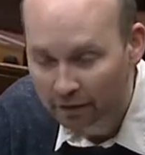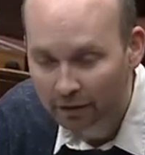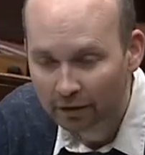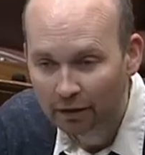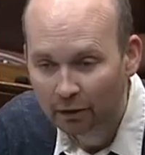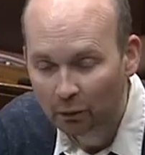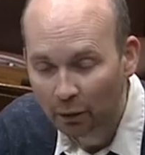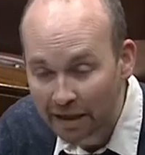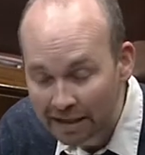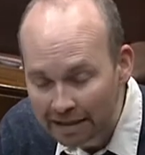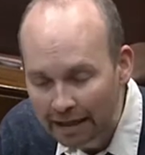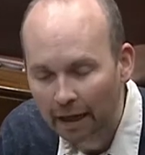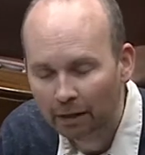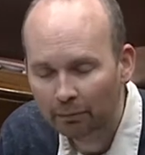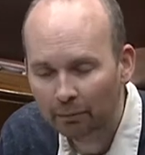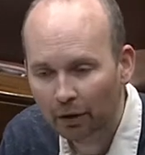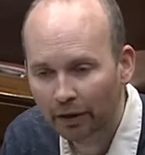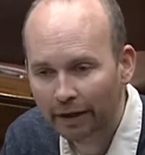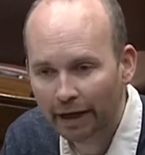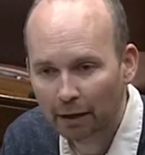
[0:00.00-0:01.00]
We stand
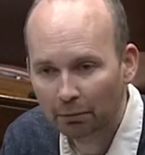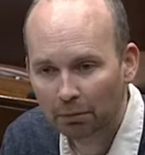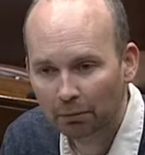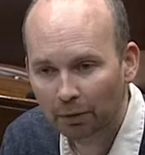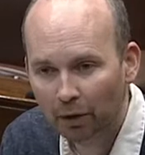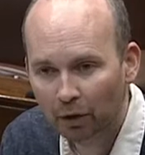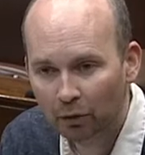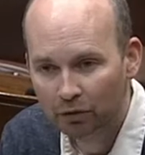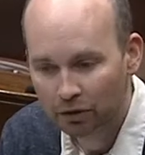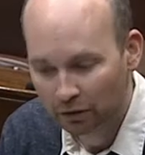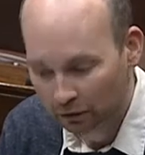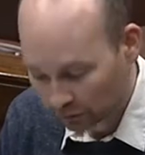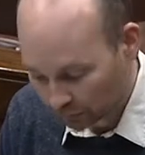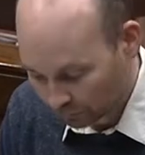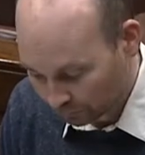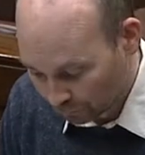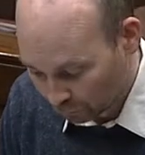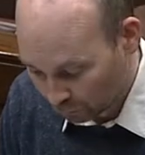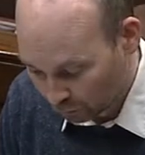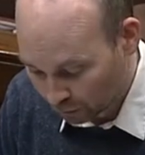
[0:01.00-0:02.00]
by our proposal
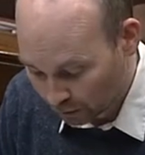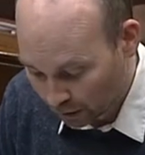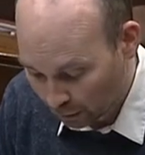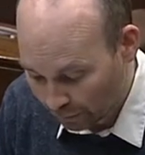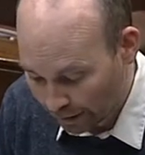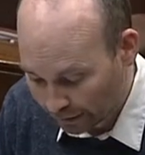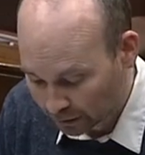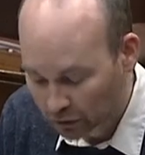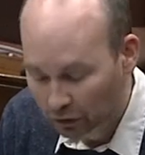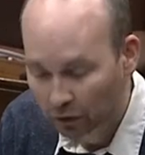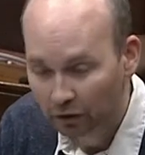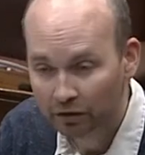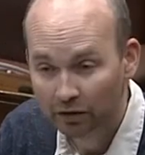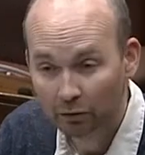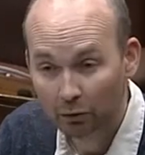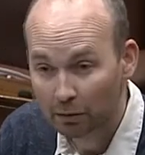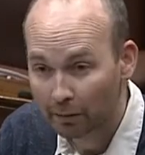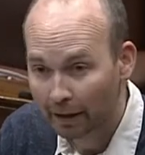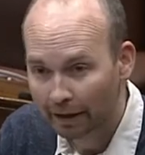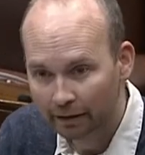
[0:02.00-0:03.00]
for a rent cut and we
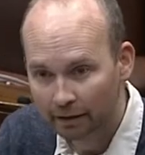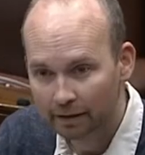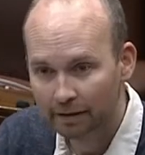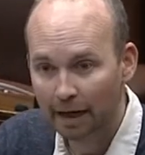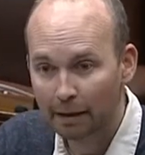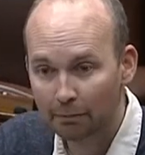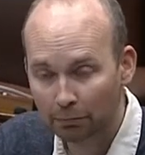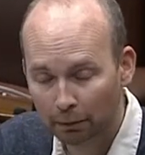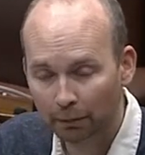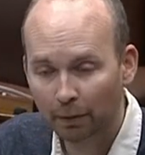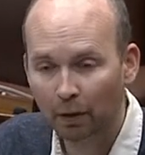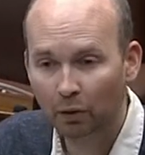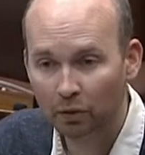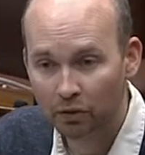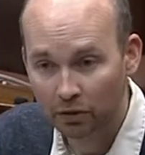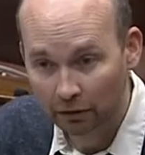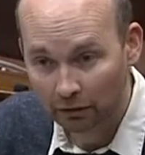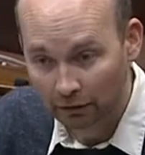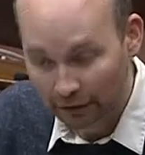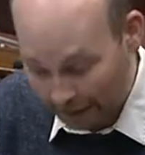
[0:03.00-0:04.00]
make the same
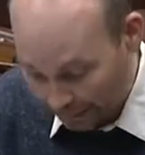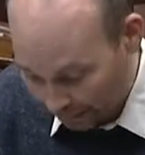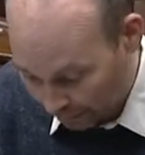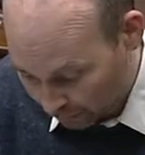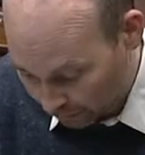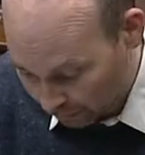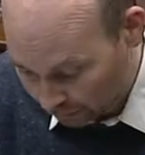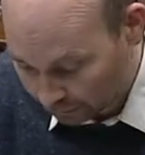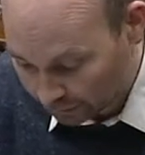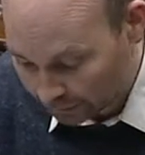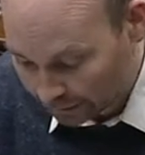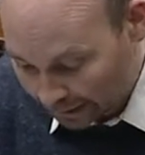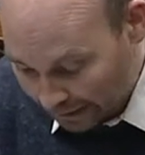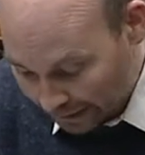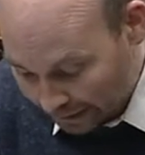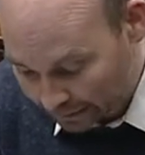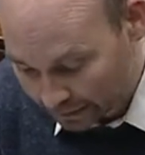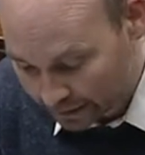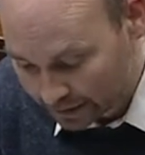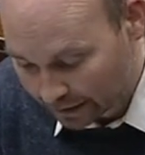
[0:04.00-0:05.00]
proposal here in
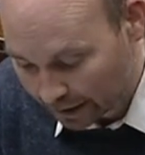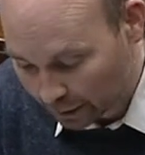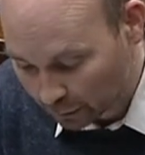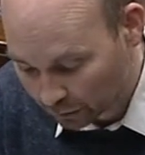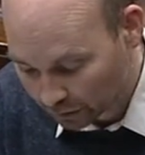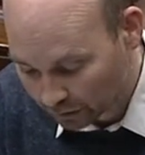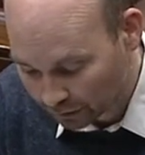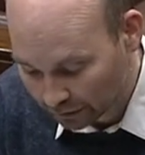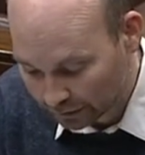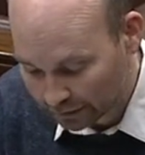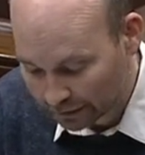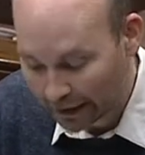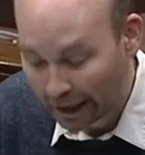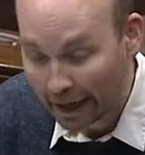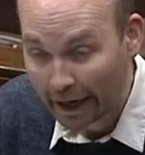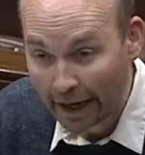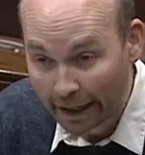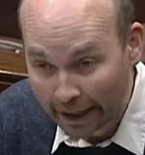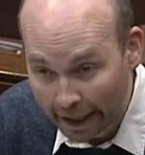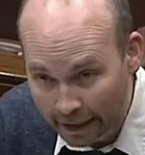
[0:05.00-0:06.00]
the South uh,
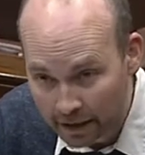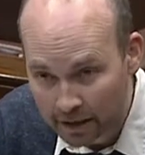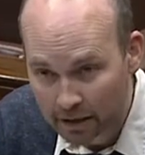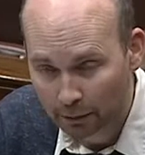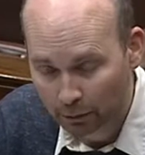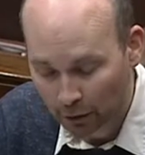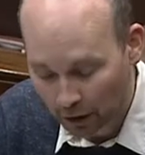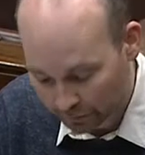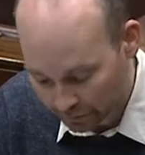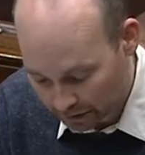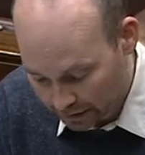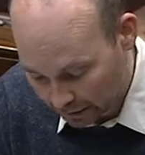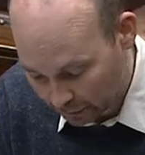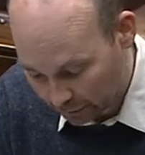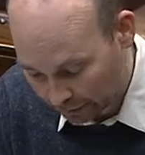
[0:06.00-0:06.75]
against the profiteering